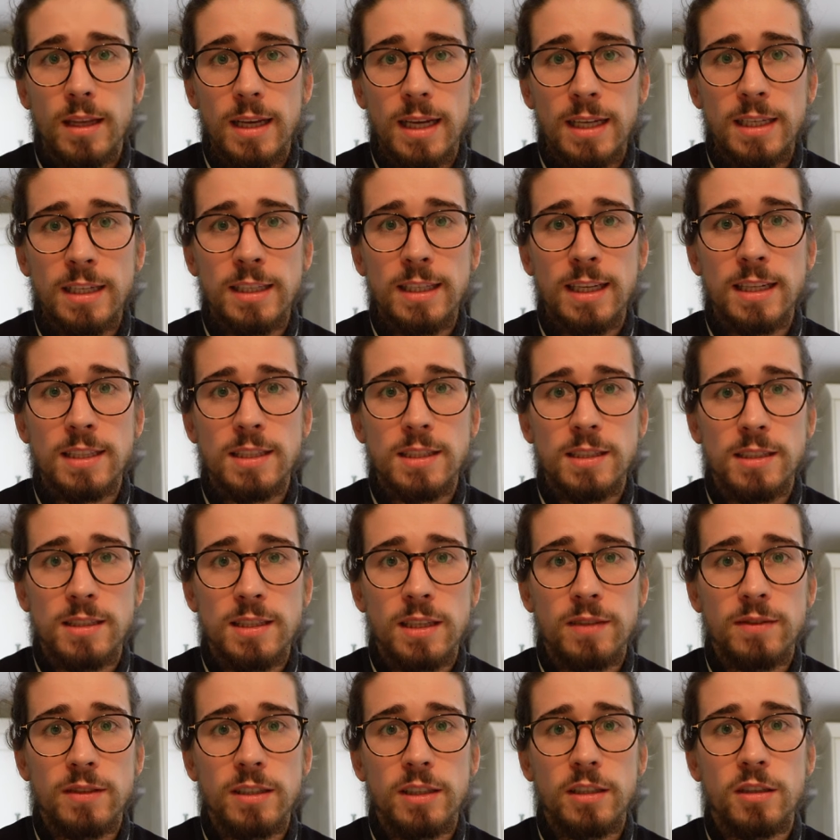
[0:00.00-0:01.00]
Adidas is
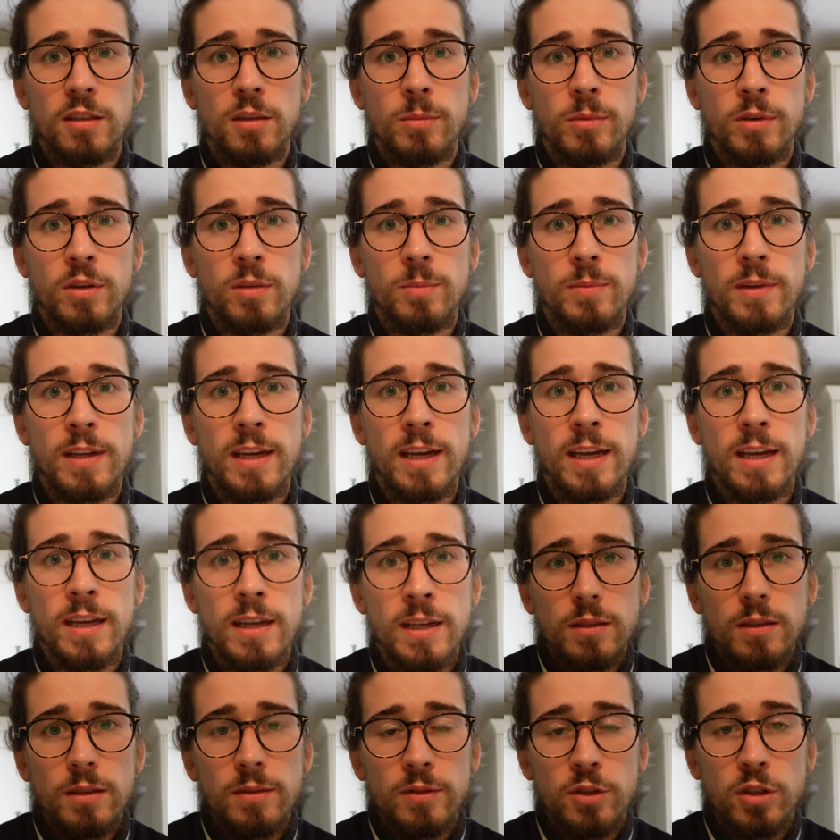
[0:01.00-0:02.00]
definitely coming up there.
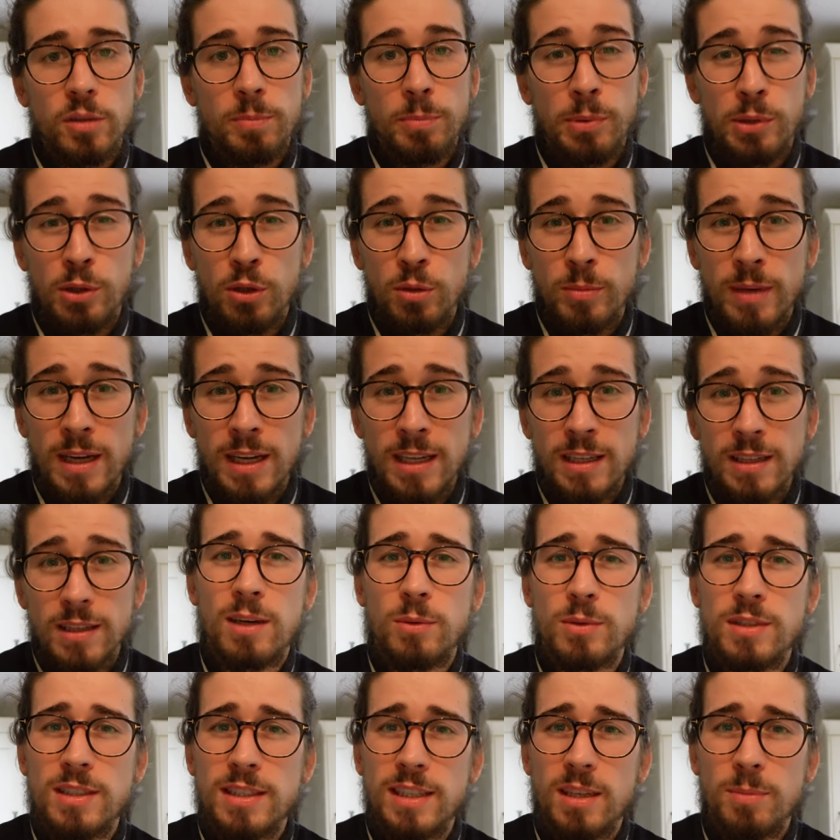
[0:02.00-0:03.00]
You've got Puma. I
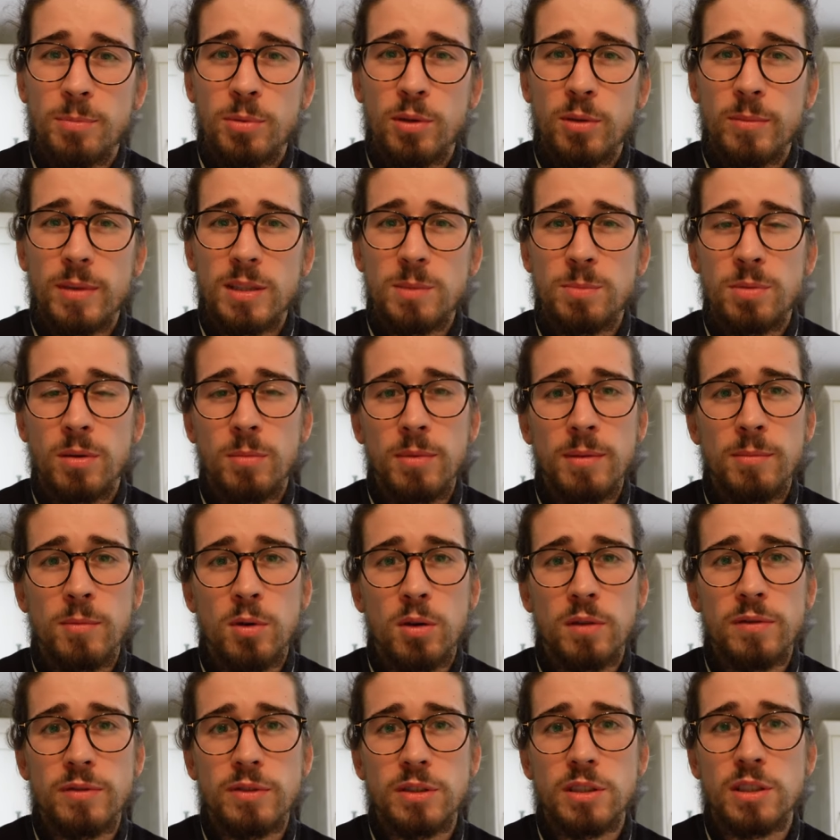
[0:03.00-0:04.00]
would say Puma's probably
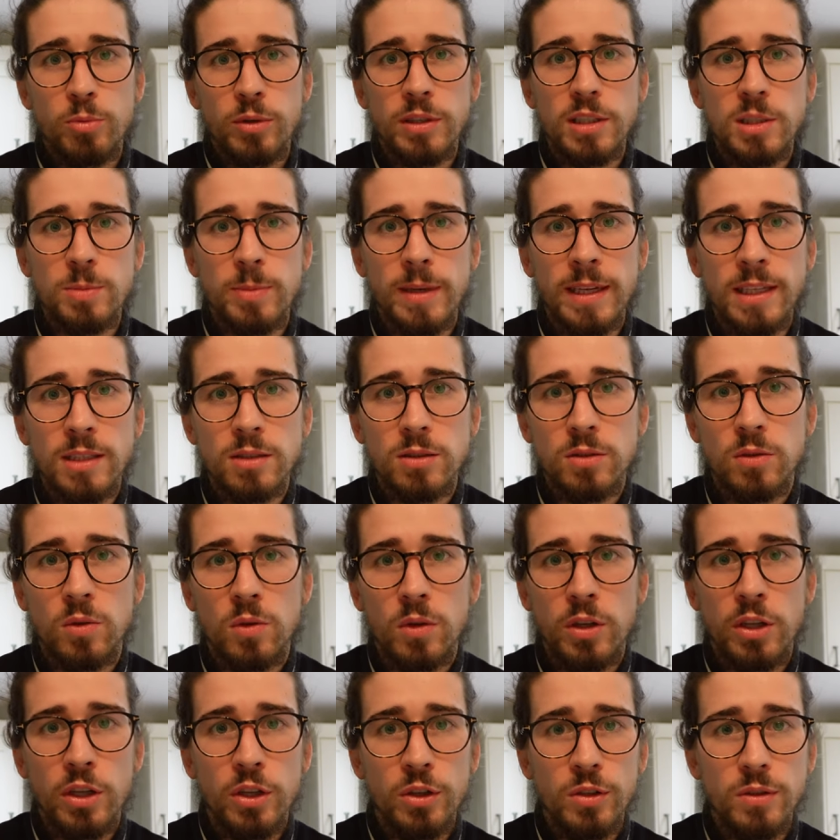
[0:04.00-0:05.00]
more for sprint spikes
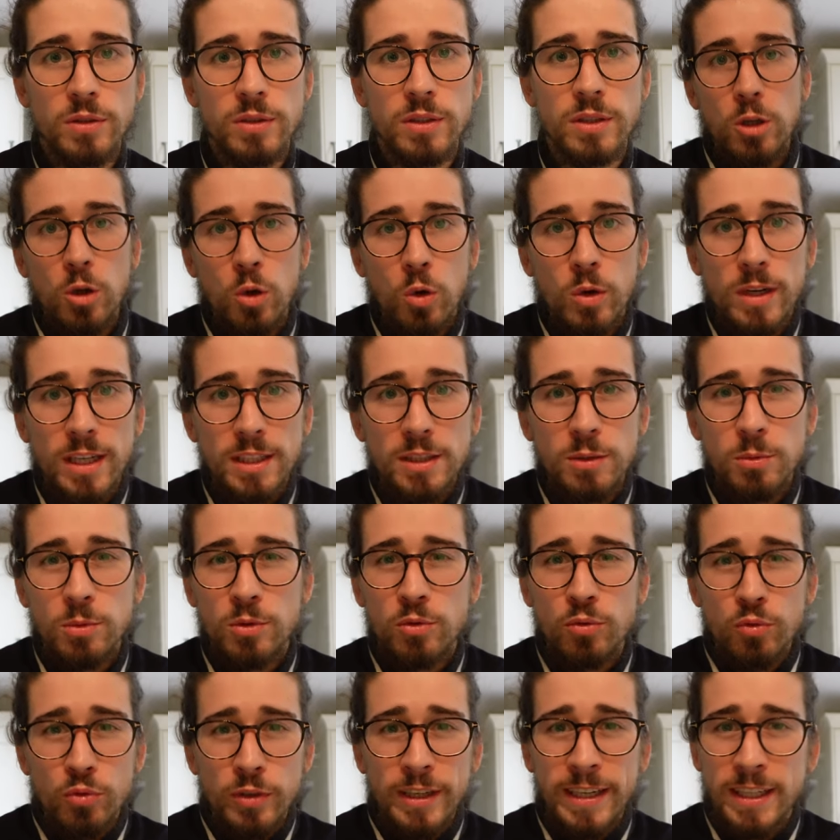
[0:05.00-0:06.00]
or hurdles. Hoka do
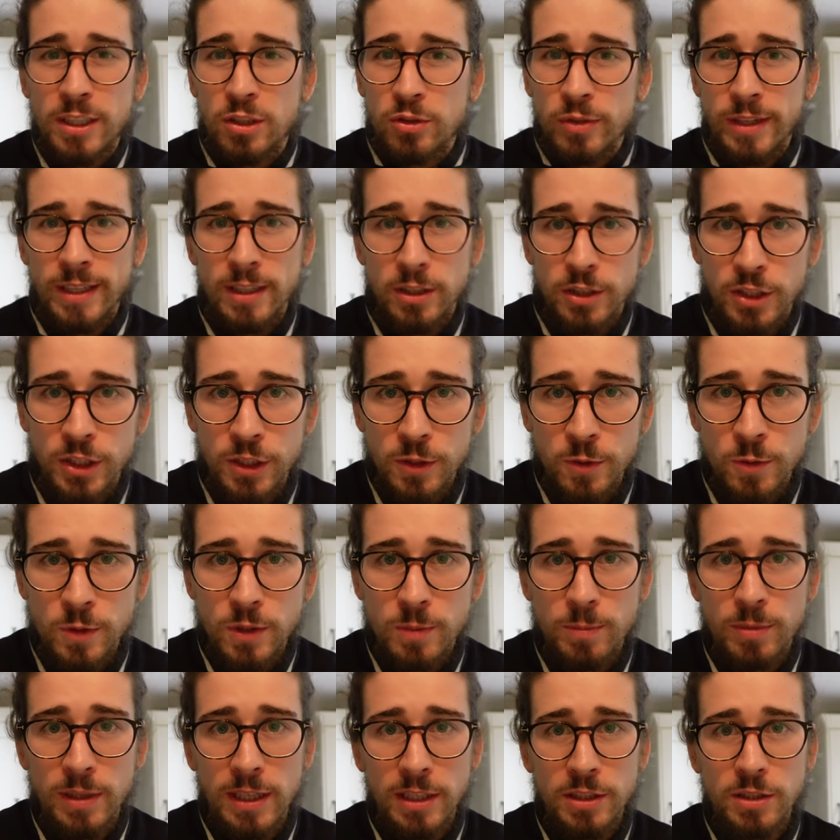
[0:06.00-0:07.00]
great trail
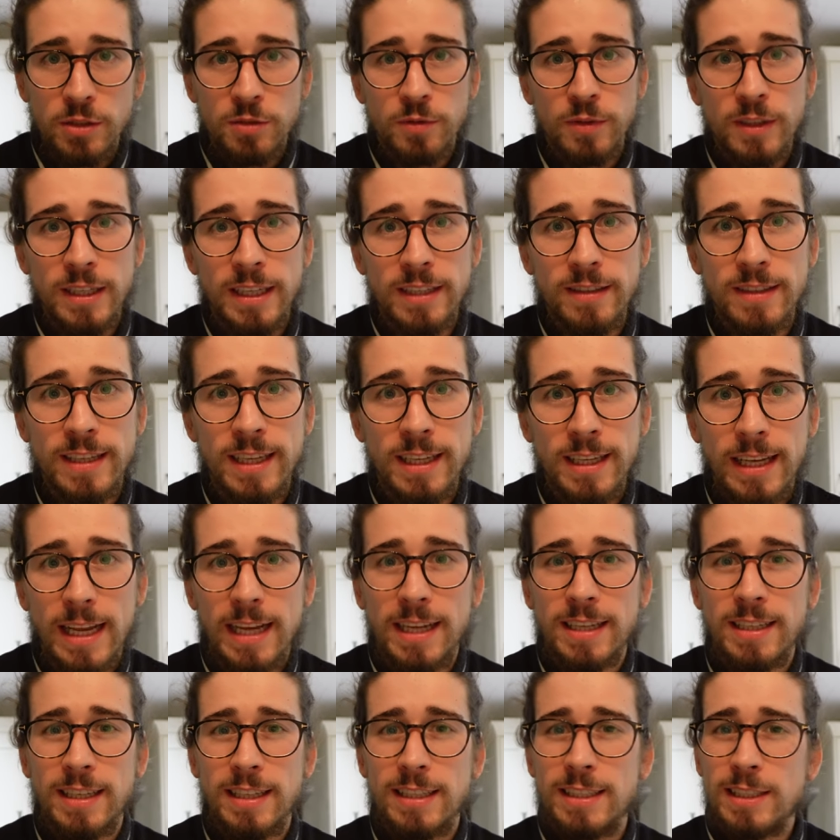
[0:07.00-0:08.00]
shoes, but I just feel like they're
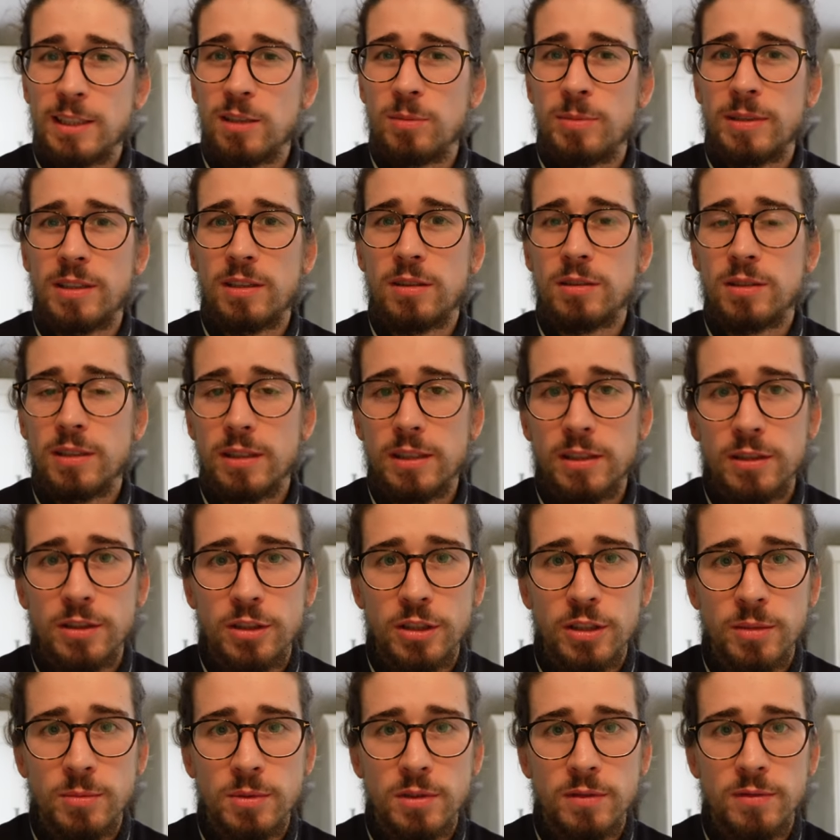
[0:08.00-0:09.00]
lacking a little bit on in
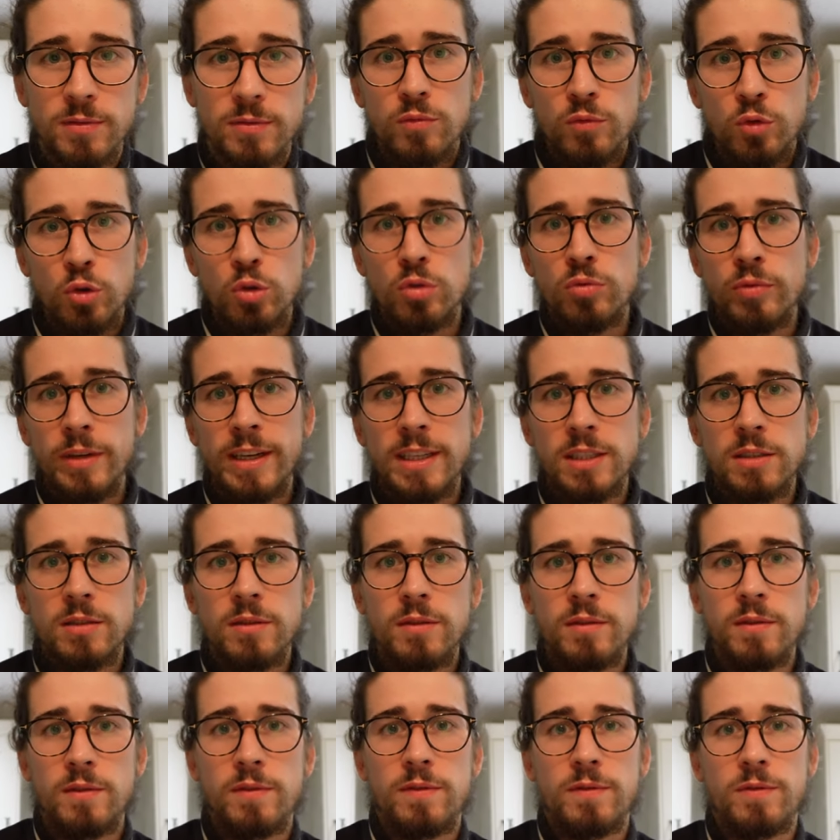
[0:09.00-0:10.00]
terms of road
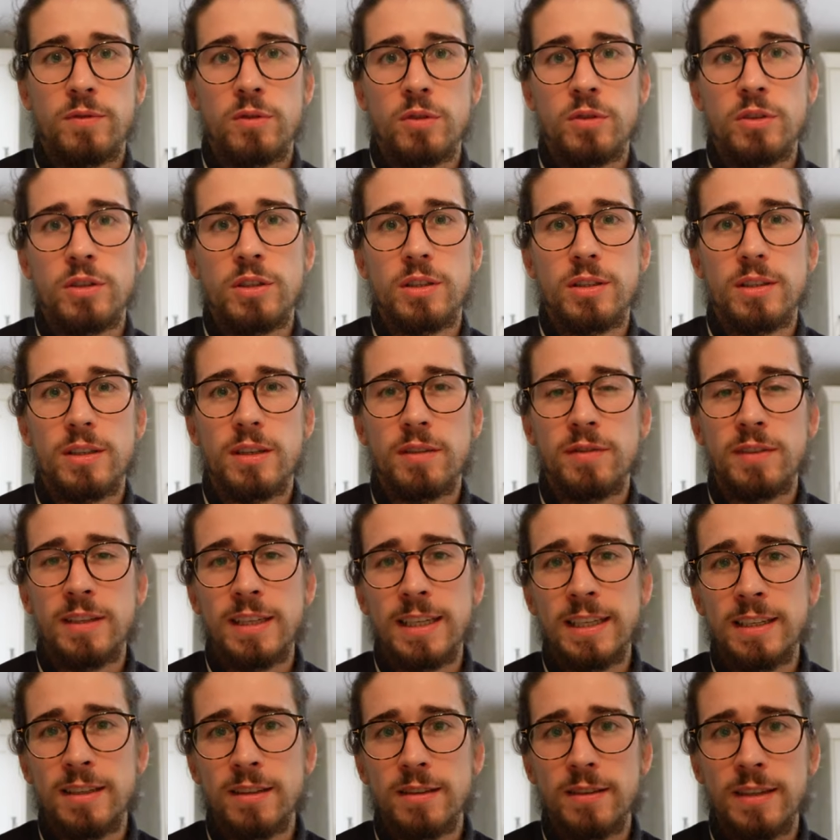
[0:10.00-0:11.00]
racing front. I feel
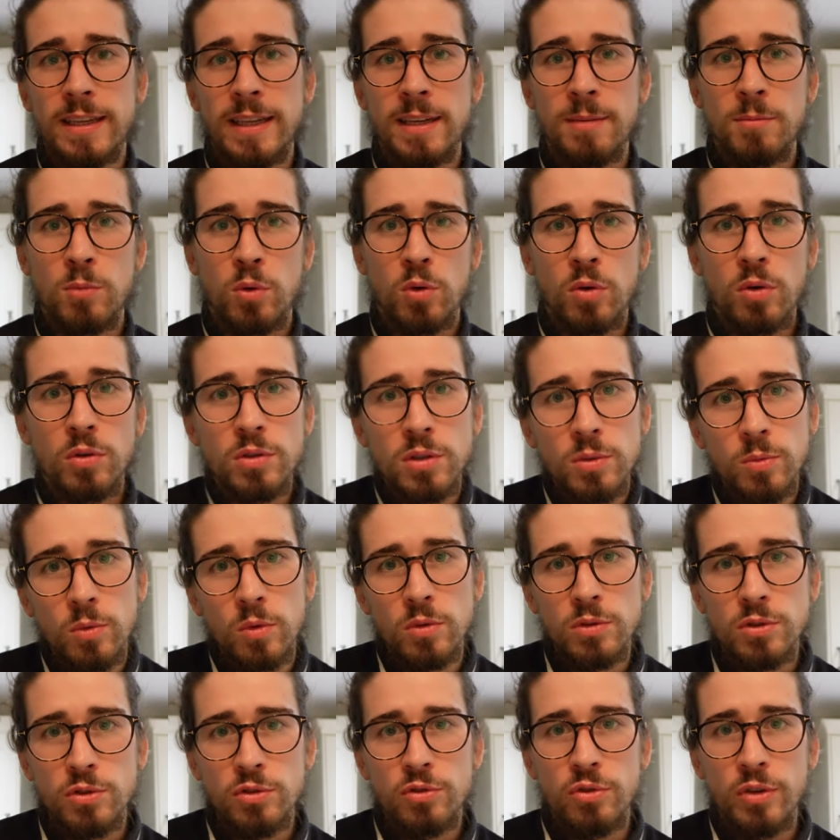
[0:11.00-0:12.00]
like they're more
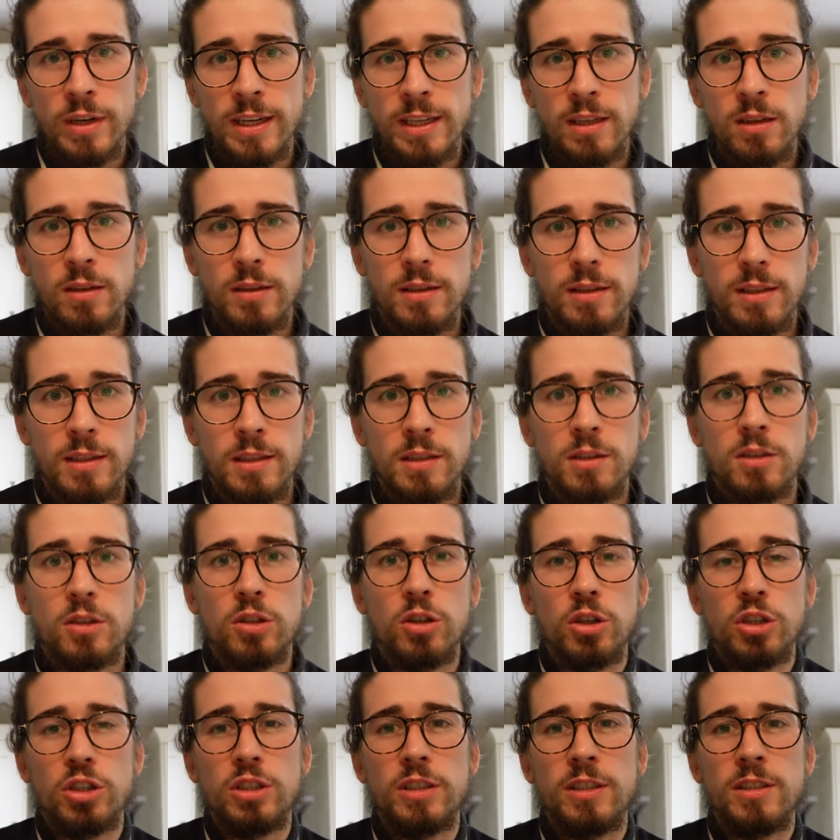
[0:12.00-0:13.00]
towards trail and
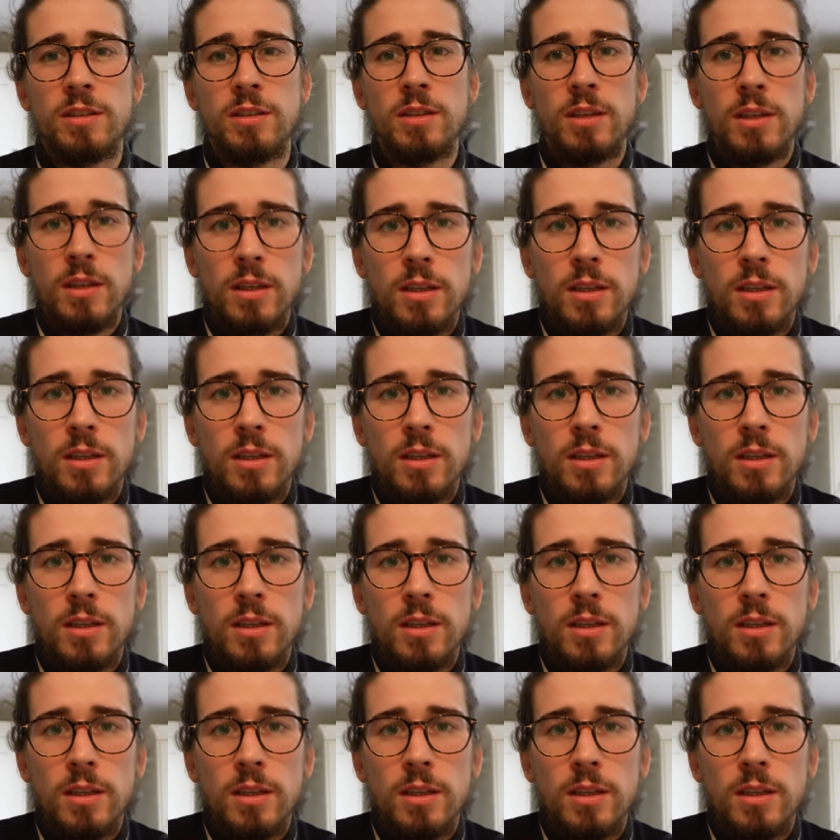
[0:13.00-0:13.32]
cushioning.